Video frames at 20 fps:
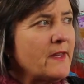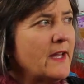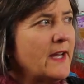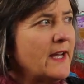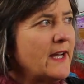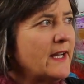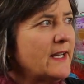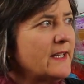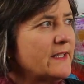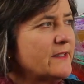
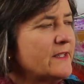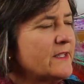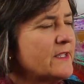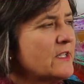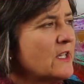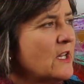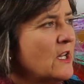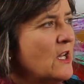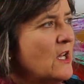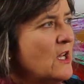And
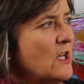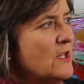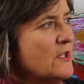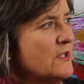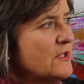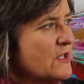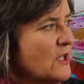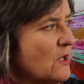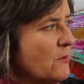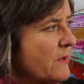
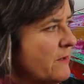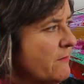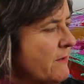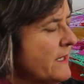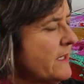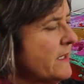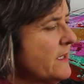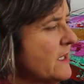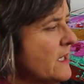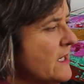so we
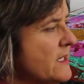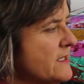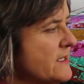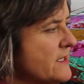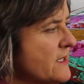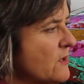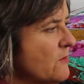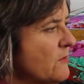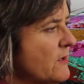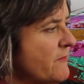recognize
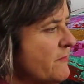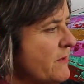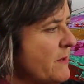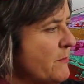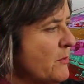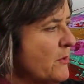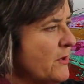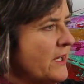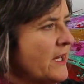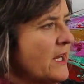that we've
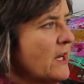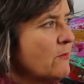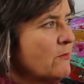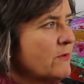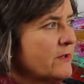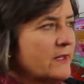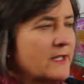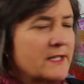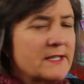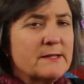been putting up
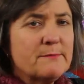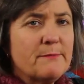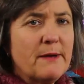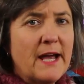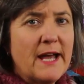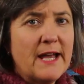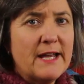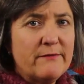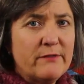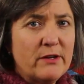with this
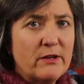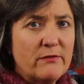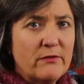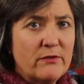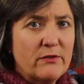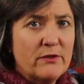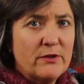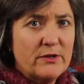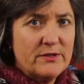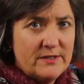behavior for
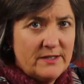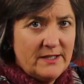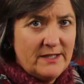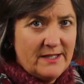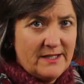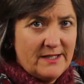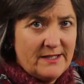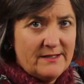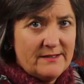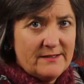30
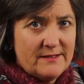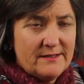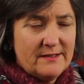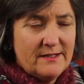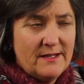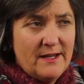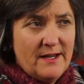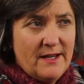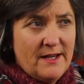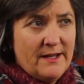years.
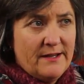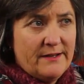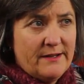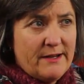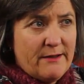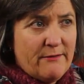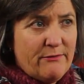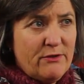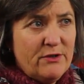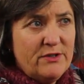
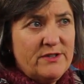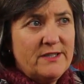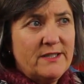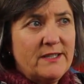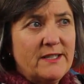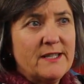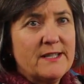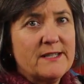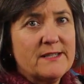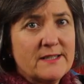Now 30
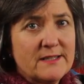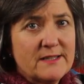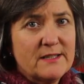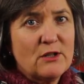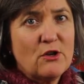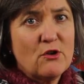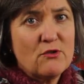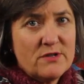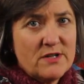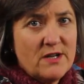years is a
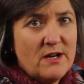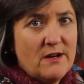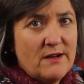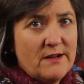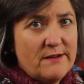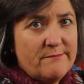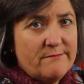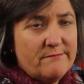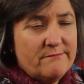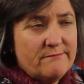long
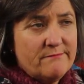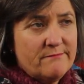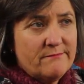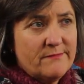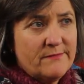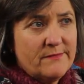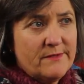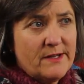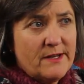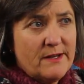time.
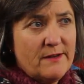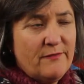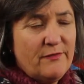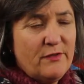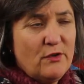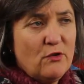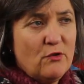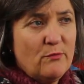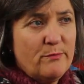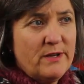If
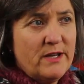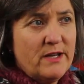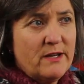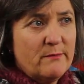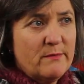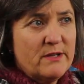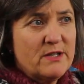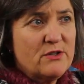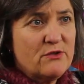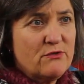you're
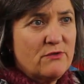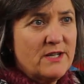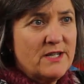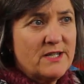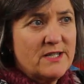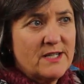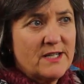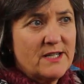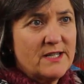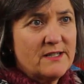being
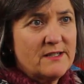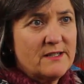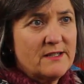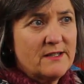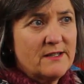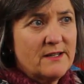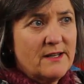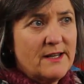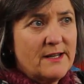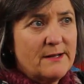mistreated
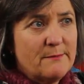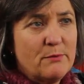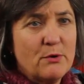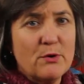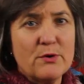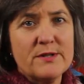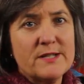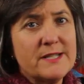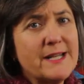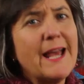and
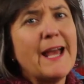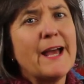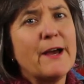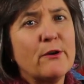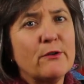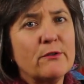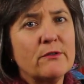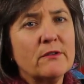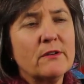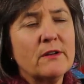put
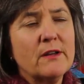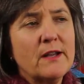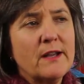down